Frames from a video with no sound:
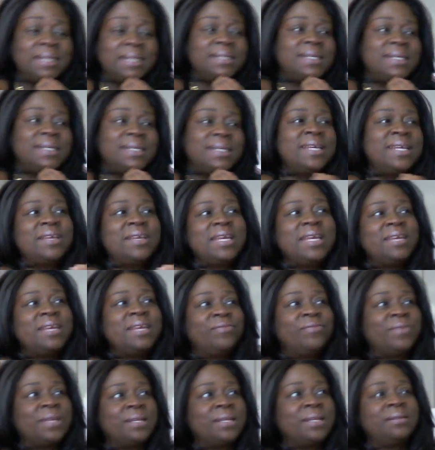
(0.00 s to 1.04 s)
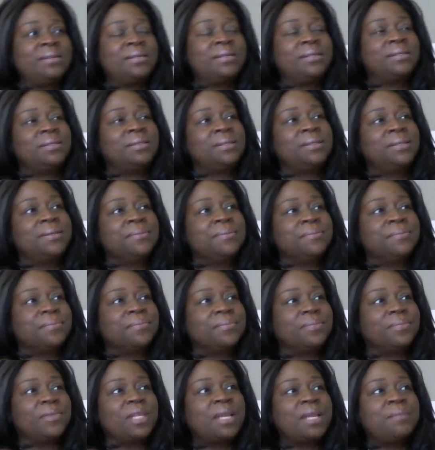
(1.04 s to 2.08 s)
Even
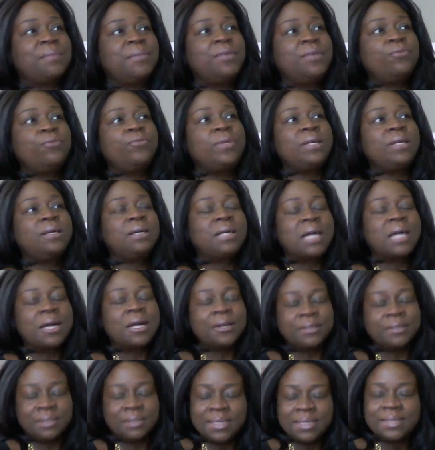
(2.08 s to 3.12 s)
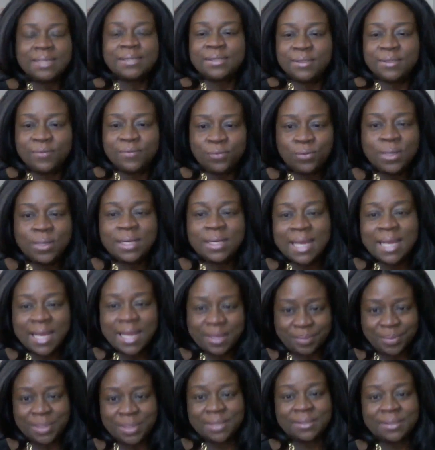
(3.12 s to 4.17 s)
I mean, regardless of what
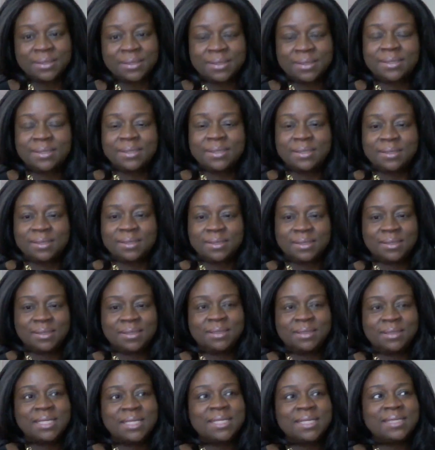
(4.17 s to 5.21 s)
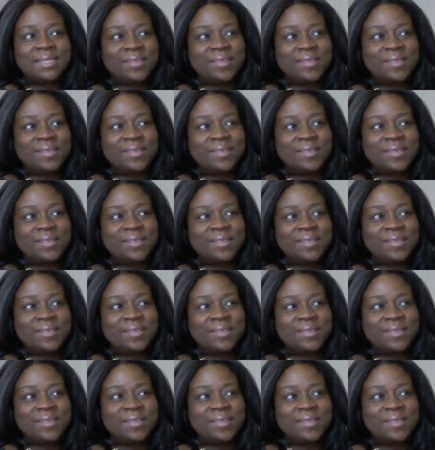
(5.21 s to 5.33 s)
happens, just the